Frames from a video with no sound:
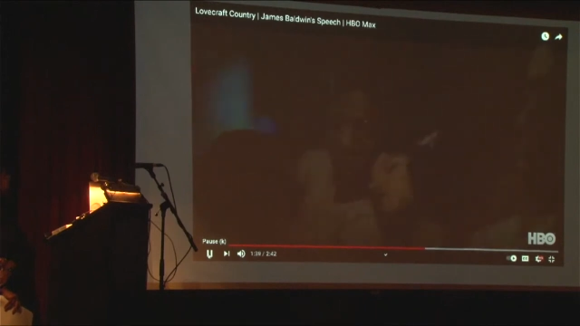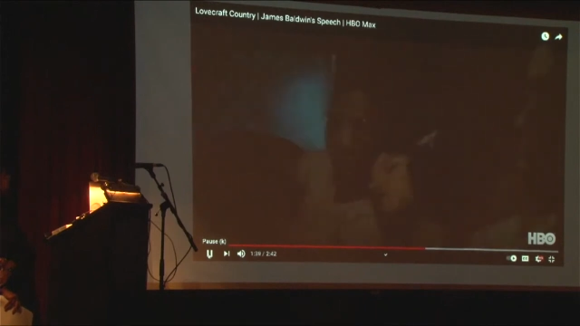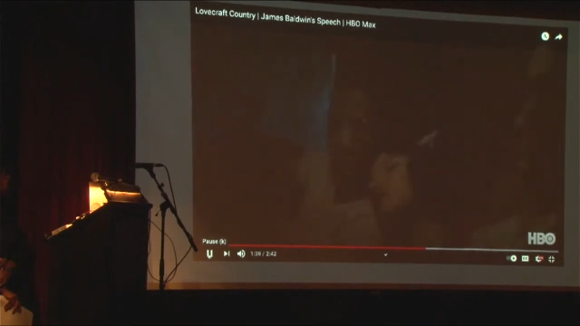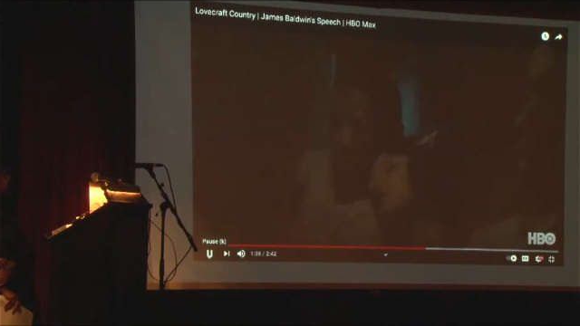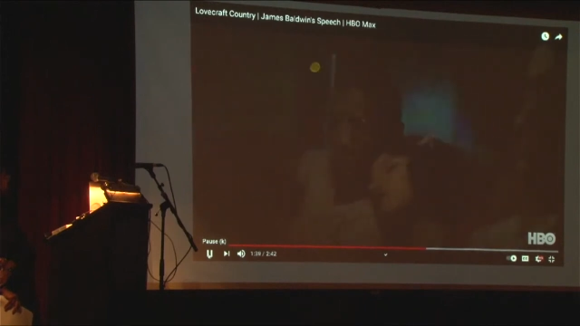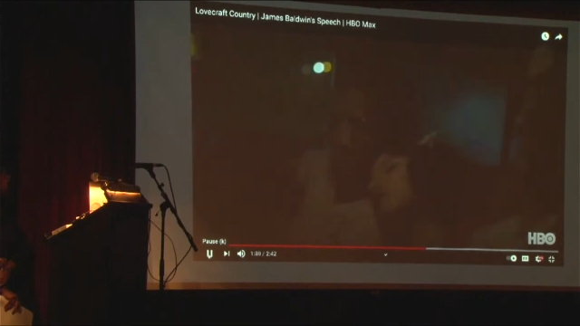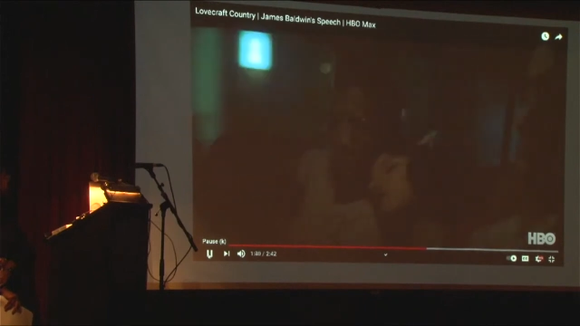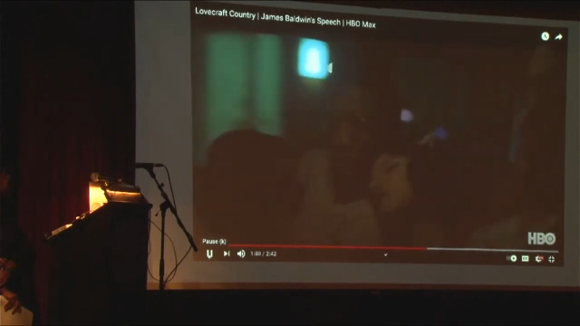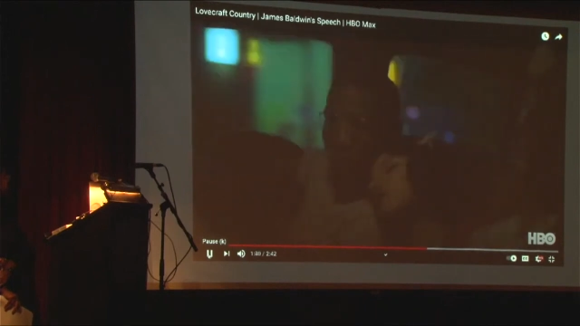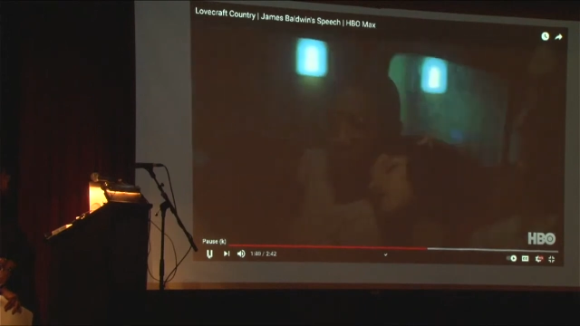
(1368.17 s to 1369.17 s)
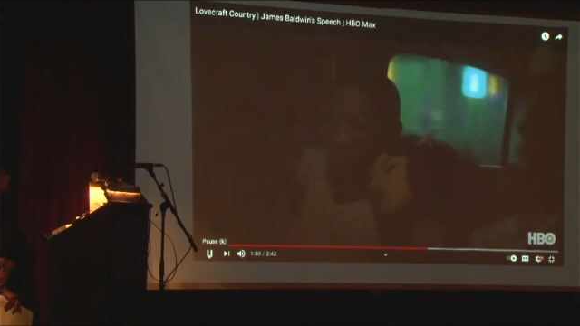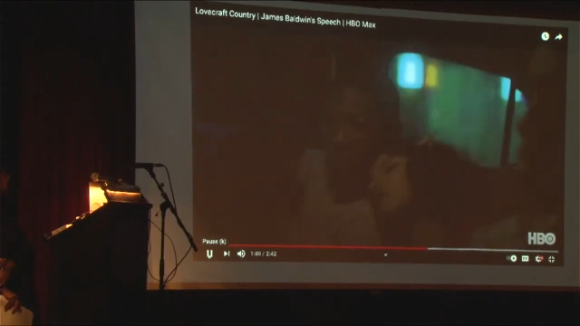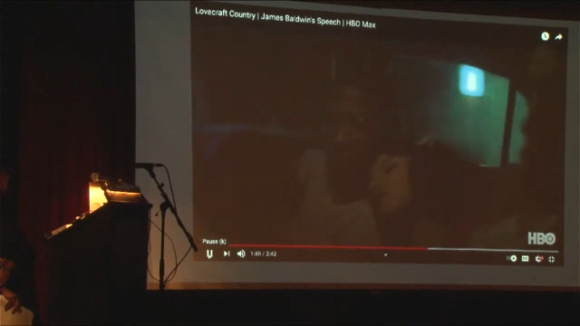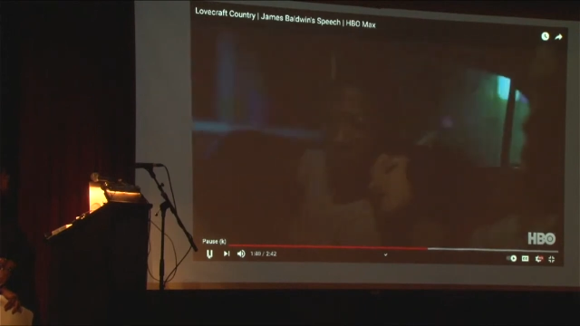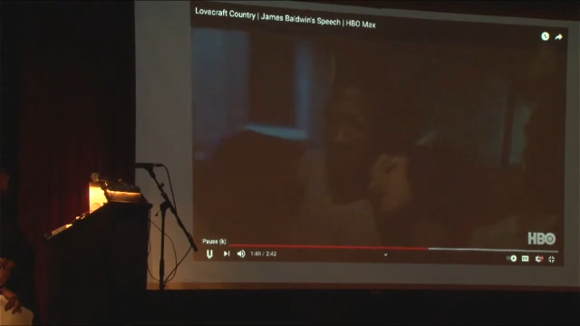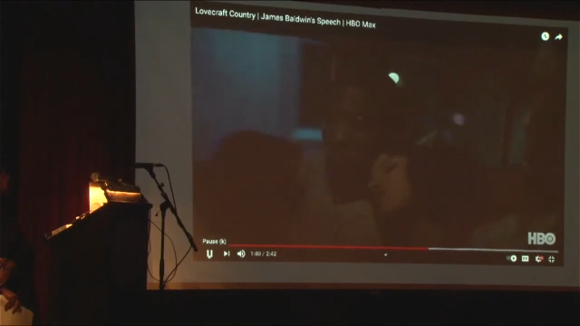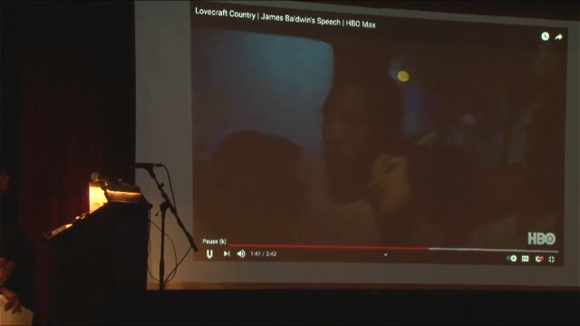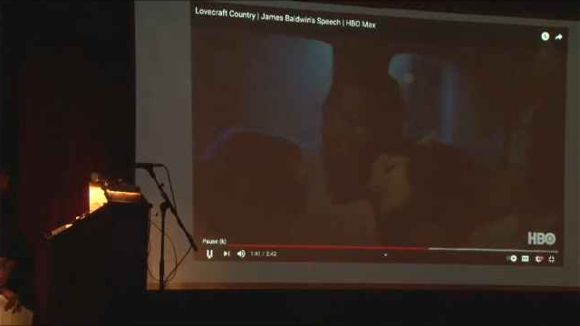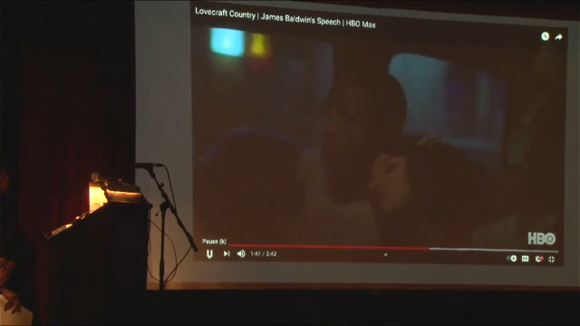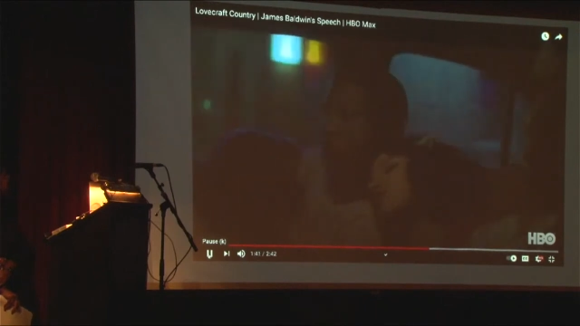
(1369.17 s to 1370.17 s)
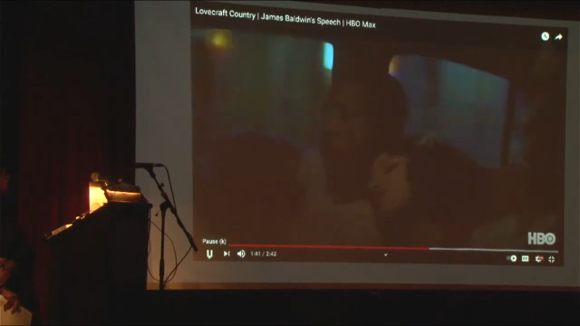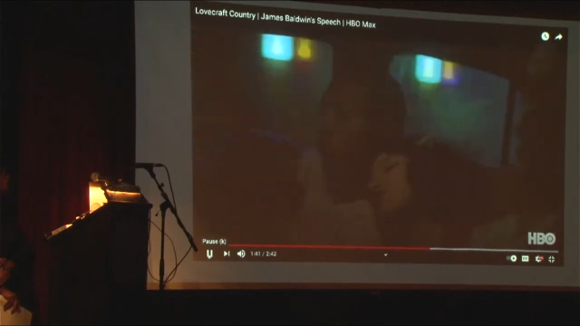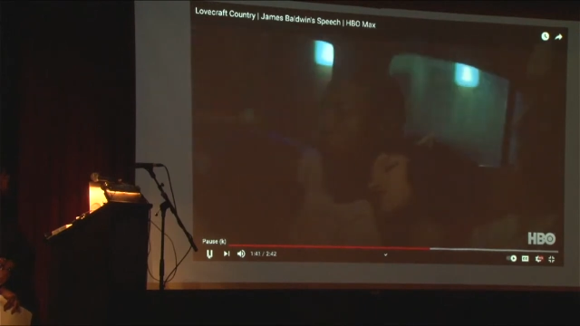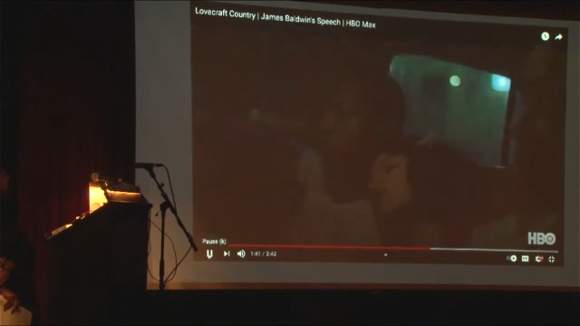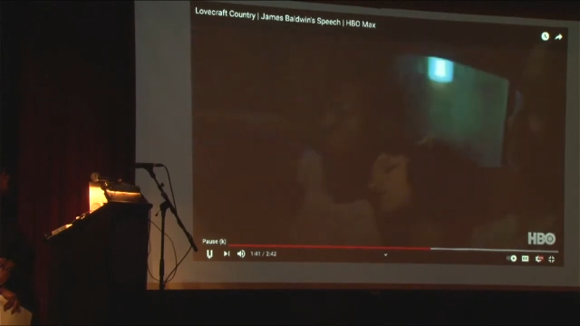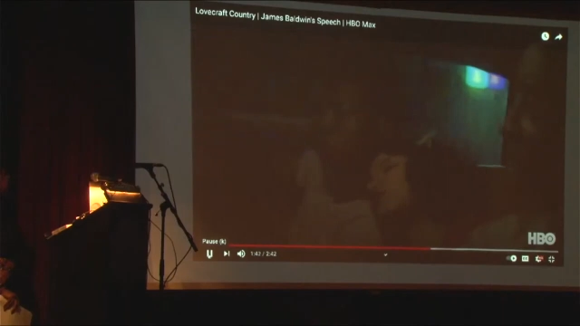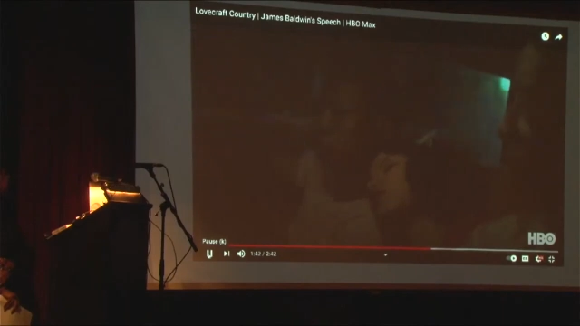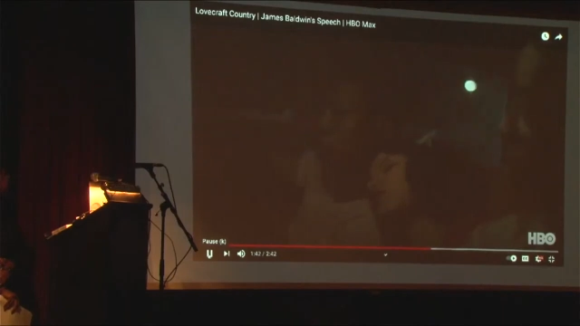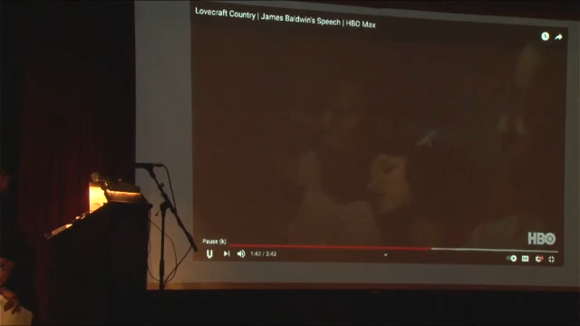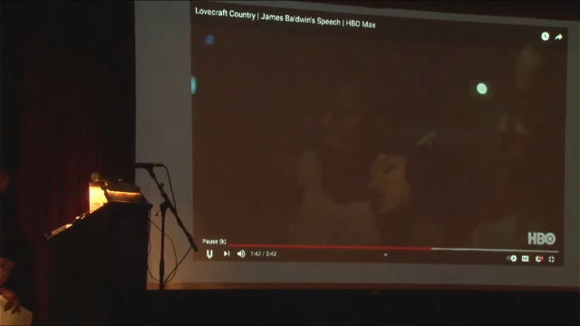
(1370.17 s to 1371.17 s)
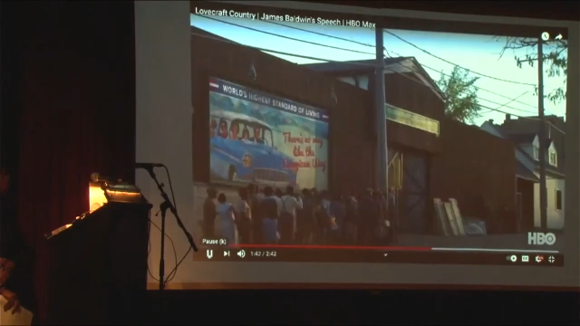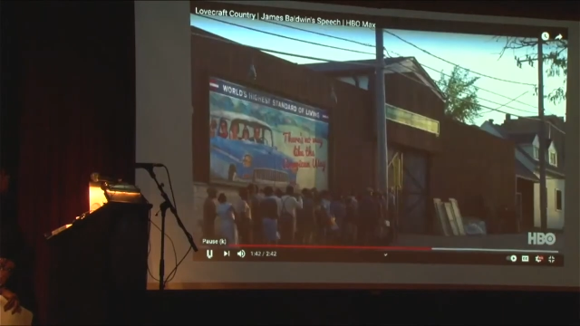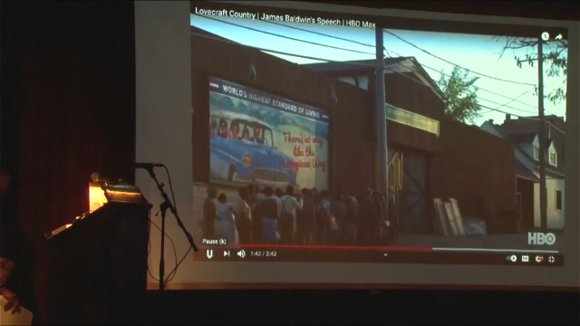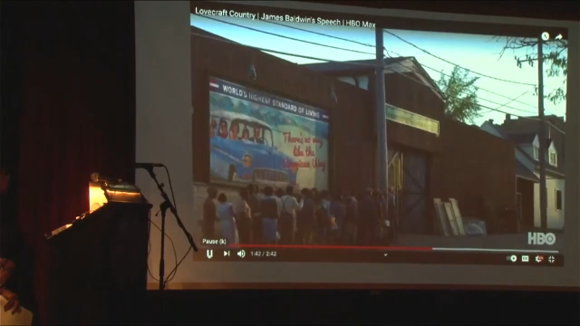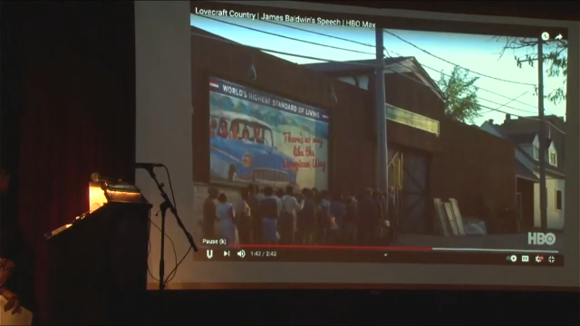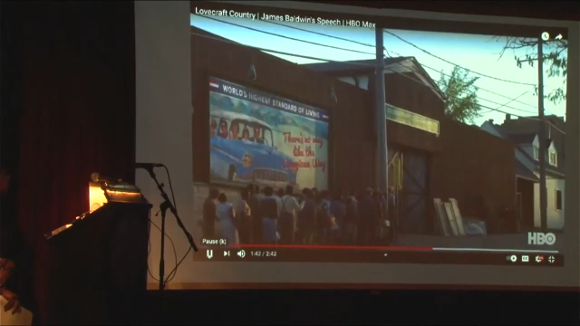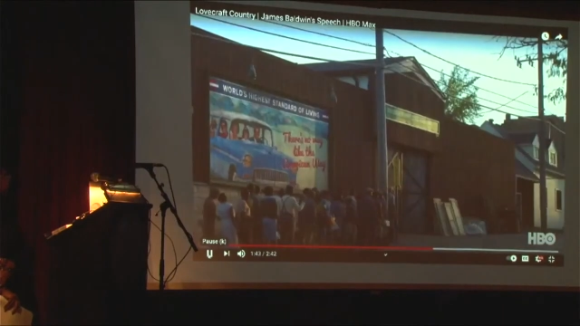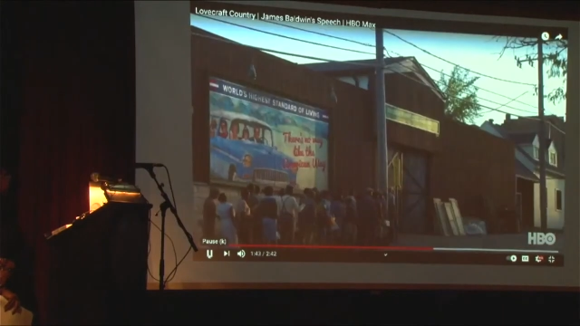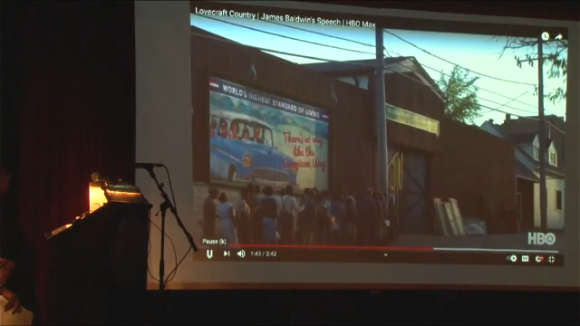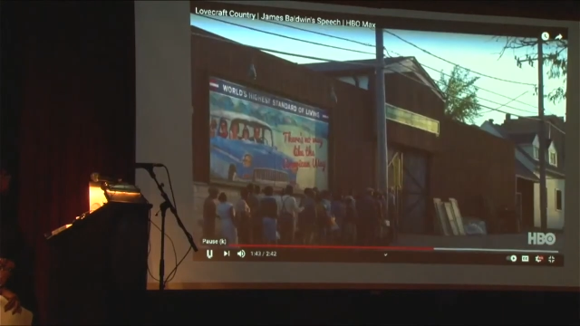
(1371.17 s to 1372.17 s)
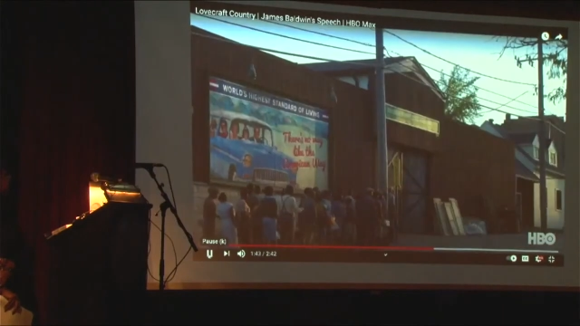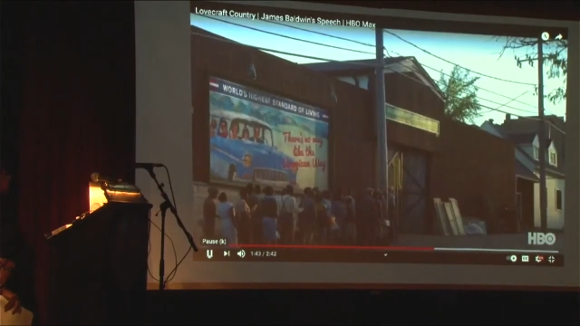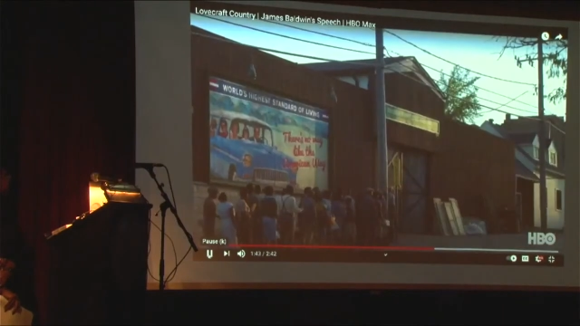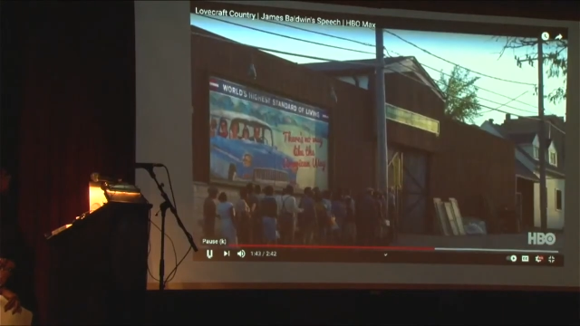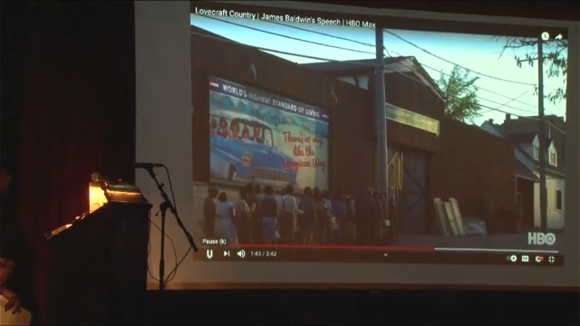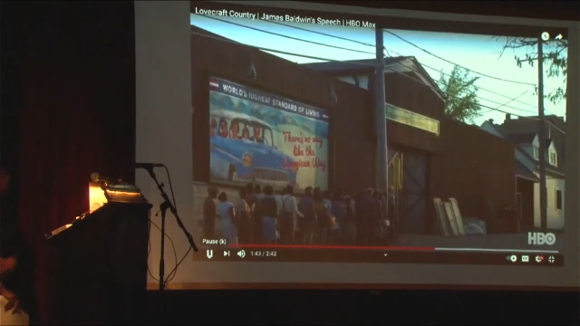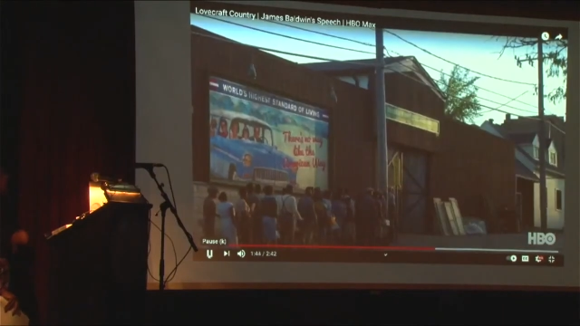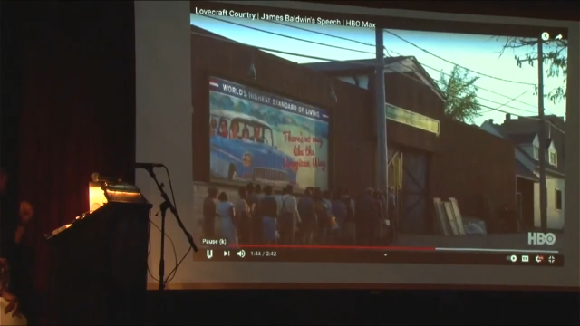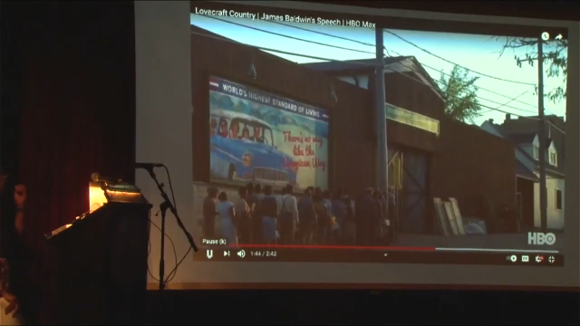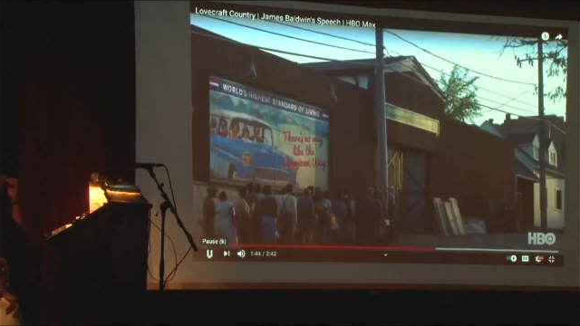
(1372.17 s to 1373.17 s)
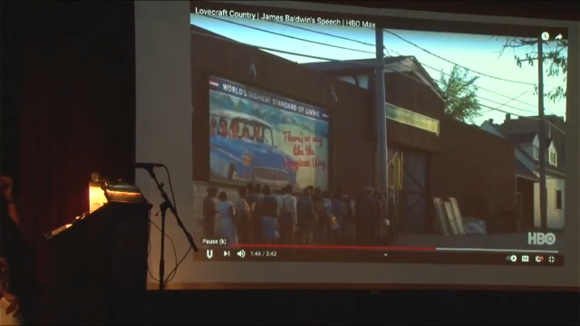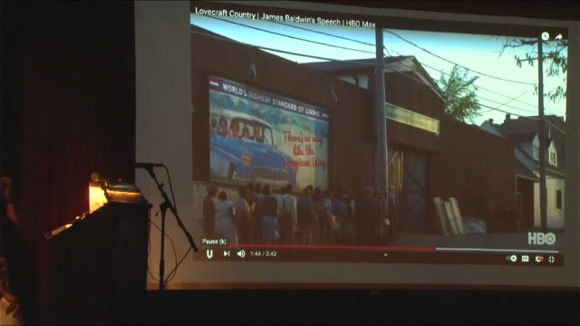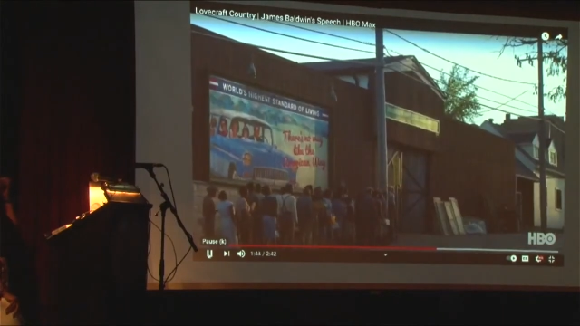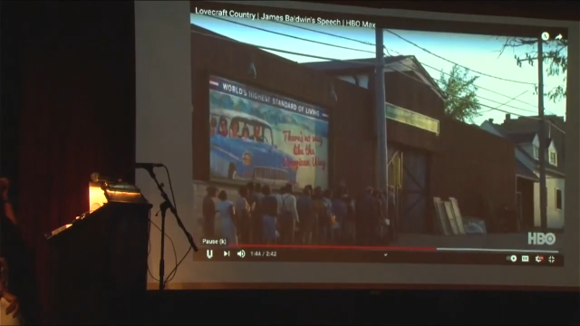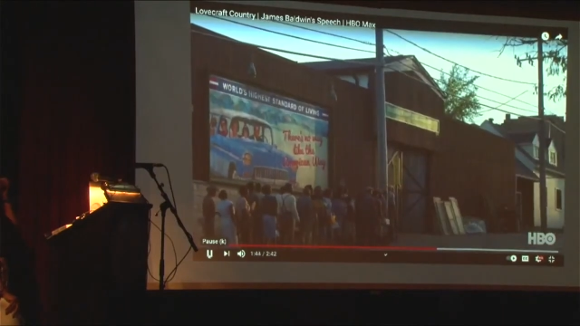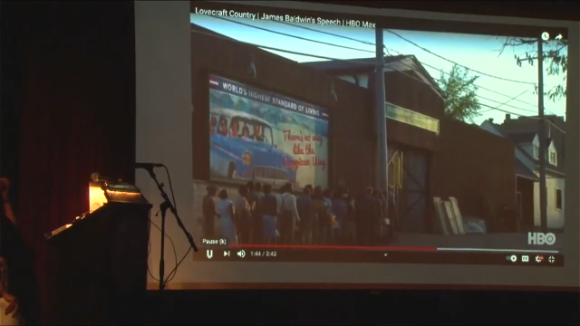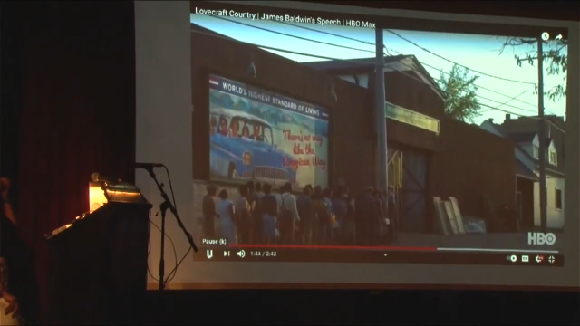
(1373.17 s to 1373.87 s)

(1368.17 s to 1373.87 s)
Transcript: [unreadable: no face in view]